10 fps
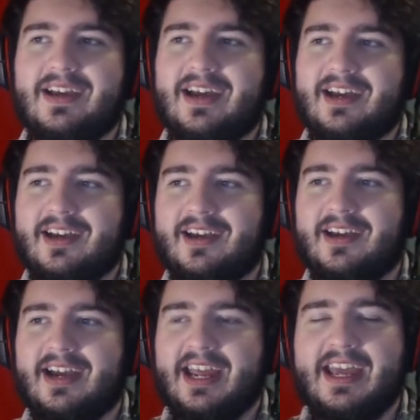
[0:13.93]
I
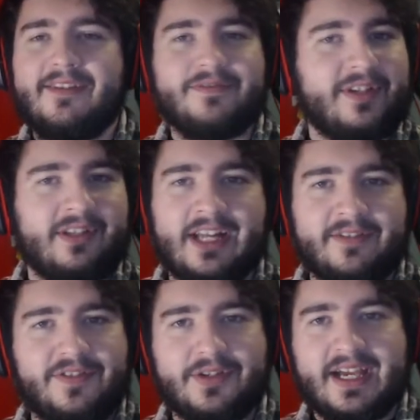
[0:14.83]
have a lot
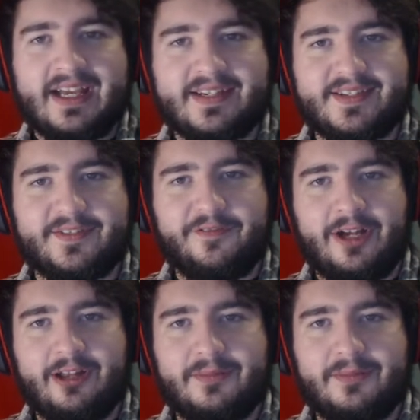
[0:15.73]
of you guys that follow